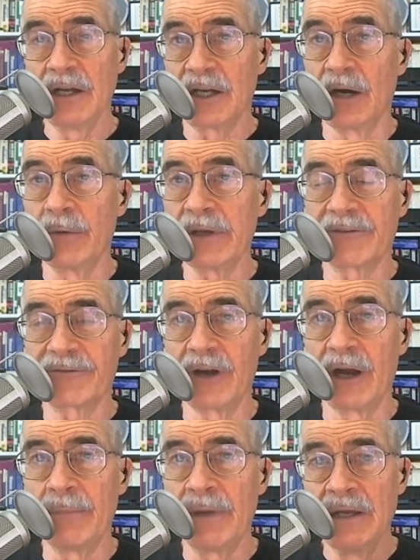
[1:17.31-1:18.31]
going
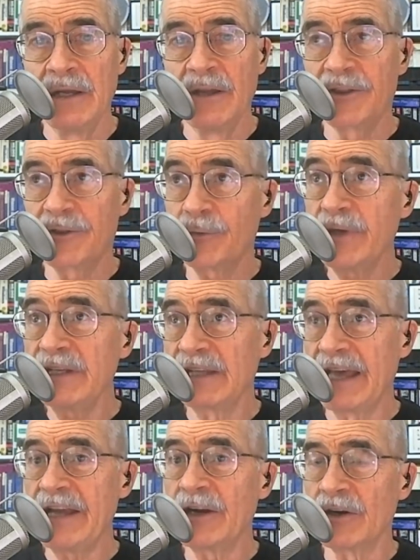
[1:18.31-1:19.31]
from
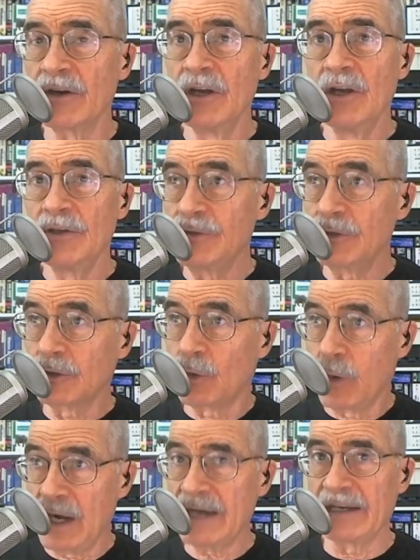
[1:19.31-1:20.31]
three-layer to
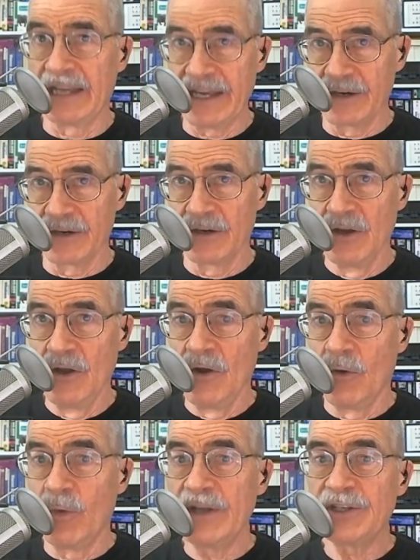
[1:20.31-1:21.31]
quad-layer,
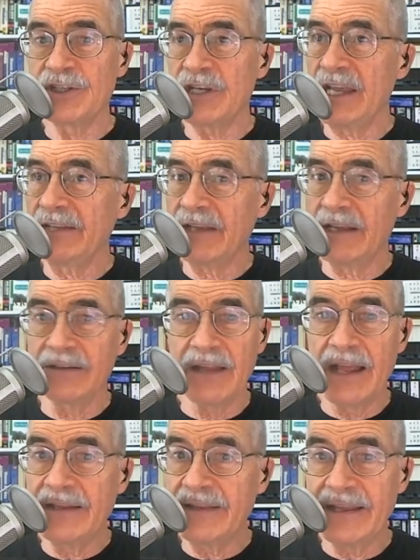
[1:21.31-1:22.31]
which
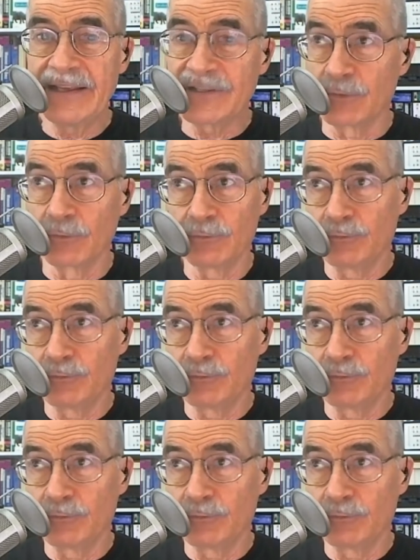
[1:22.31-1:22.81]
is,